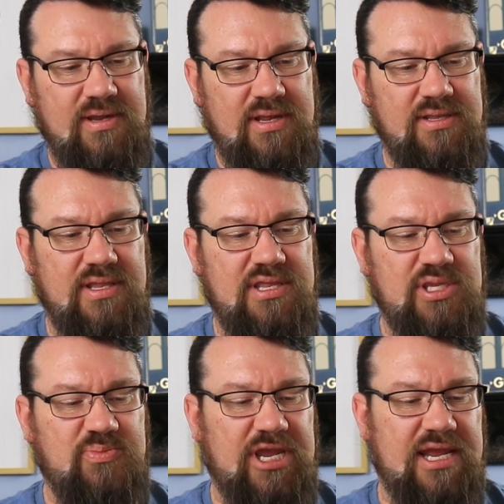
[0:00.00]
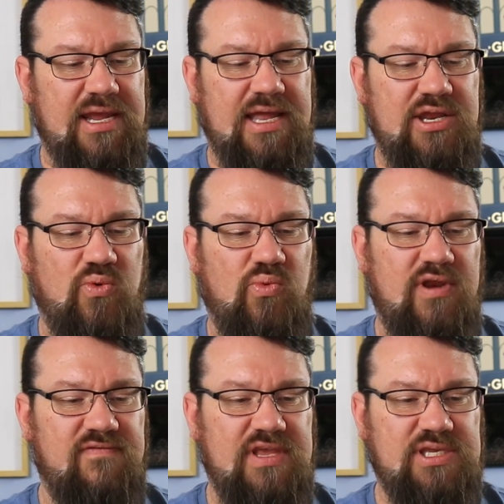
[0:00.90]
And then this bag, I know one
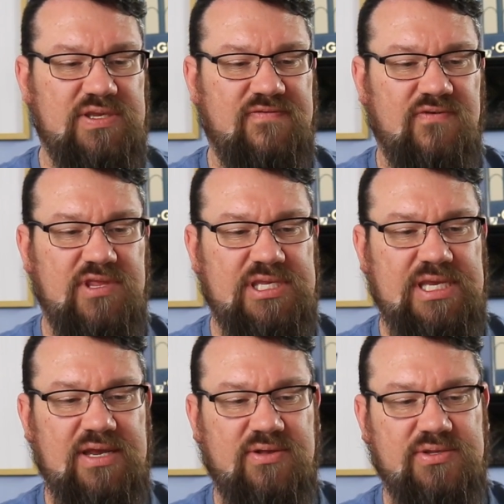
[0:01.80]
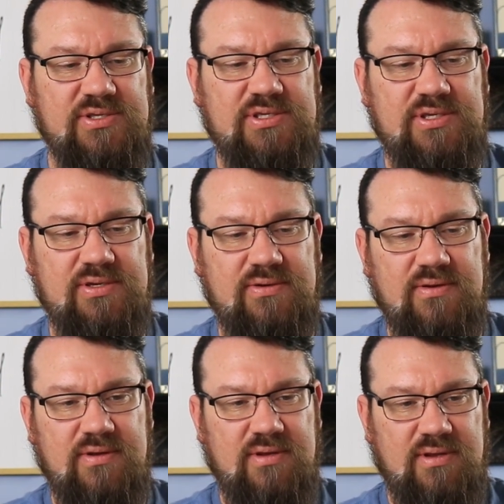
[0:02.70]
of these is for the seals.
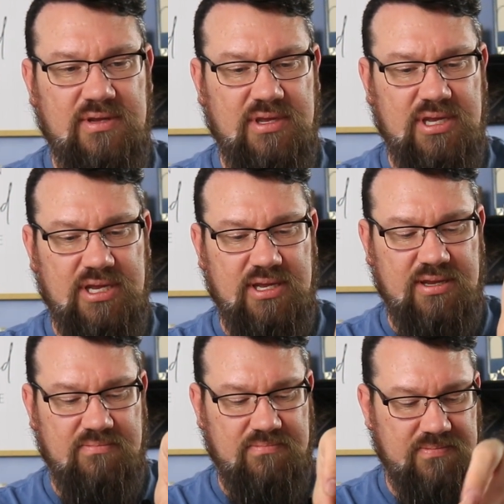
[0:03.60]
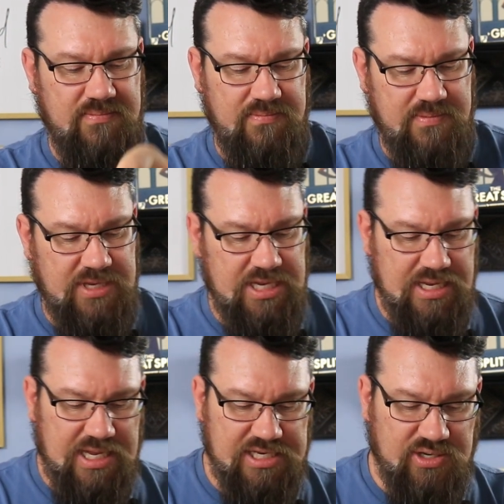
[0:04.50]

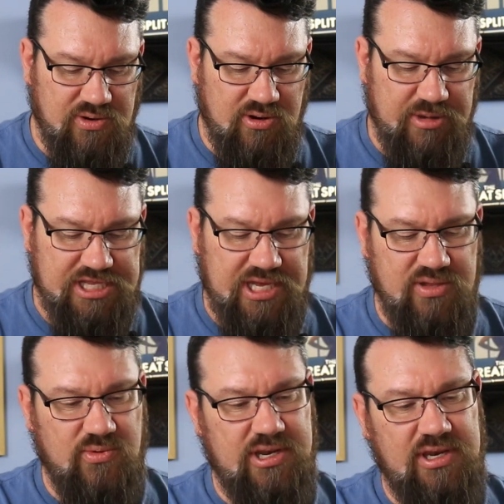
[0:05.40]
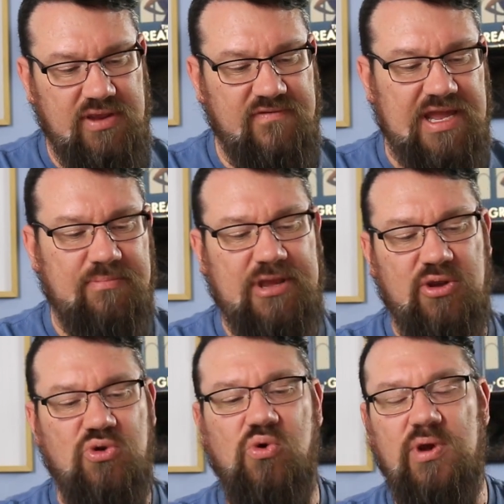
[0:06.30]
I don't know about the other one. You've got
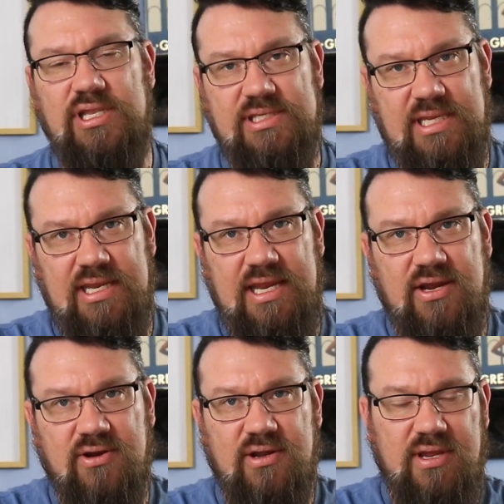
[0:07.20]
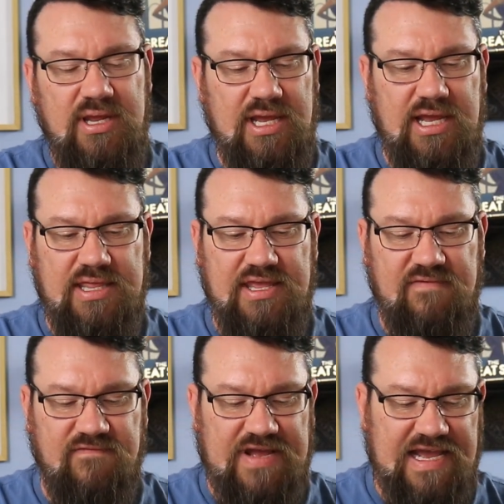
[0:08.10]
metal coins in here. I
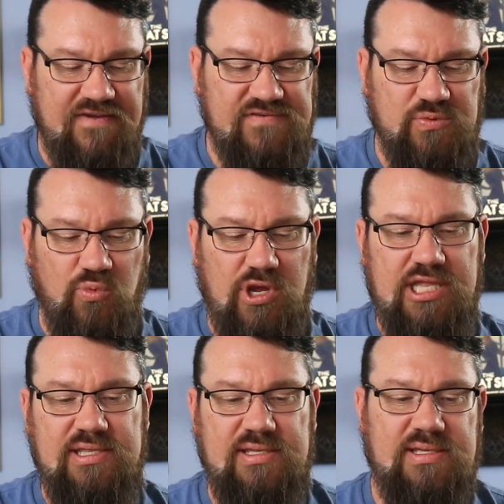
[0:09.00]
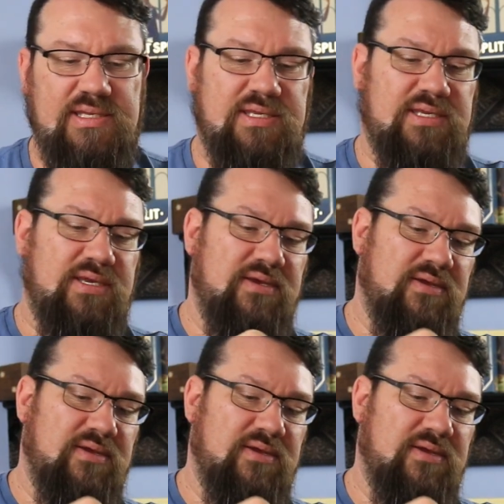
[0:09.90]
think 5s, 1s.